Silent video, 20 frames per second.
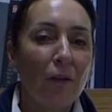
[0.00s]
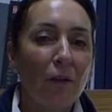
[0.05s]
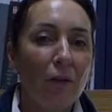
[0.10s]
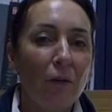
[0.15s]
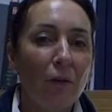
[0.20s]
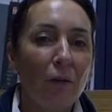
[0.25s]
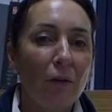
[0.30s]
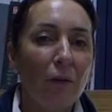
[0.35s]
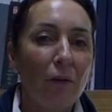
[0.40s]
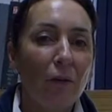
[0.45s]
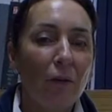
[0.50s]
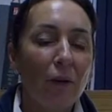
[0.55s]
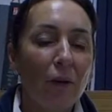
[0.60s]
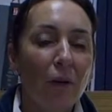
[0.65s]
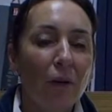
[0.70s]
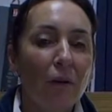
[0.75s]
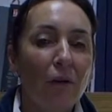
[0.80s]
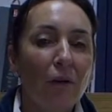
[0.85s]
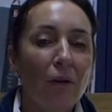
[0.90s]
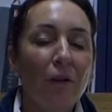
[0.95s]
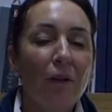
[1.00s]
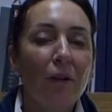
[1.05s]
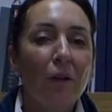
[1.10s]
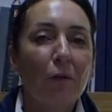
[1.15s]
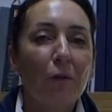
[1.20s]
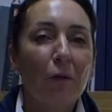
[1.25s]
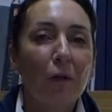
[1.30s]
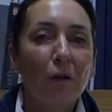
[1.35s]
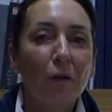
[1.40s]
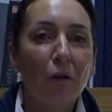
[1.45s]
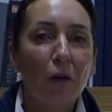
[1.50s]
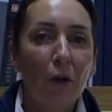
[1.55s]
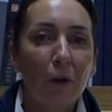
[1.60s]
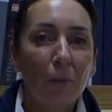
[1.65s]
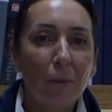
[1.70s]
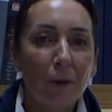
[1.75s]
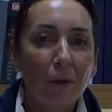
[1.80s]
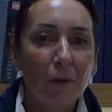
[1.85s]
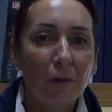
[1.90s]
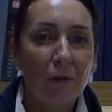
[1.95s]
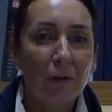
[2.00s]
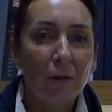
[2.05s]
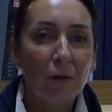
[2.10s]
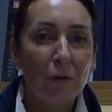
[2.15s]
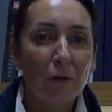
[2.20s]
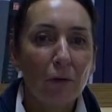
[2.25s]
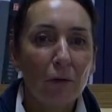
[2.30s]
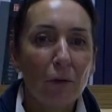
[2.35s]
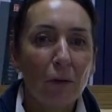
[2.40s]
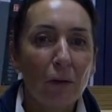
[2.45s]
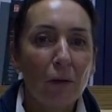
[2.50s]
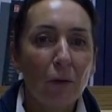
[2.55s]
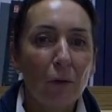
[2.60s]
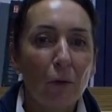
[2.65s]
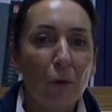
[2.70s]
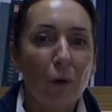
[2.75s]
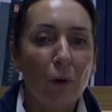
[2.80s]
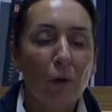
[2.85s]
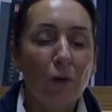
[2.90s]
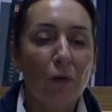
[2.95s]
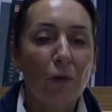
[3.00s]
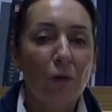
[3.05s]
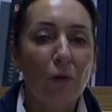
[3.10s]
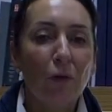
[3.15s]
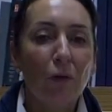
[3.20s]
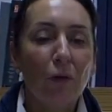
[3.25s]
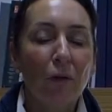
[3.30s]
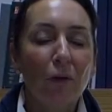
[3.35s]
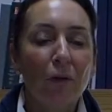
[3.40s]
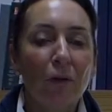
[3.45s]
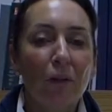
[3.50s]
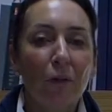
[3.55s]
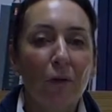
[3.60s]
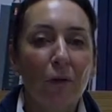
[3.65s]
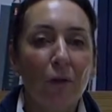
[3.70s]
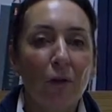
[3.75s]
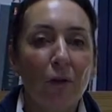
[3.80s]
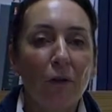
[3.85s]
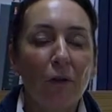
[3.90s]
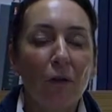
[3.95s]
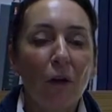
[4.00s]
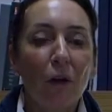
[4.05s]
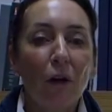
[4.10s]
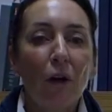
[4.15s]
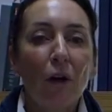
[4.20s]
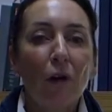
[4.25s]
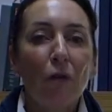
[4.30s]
the different comment in the world, the different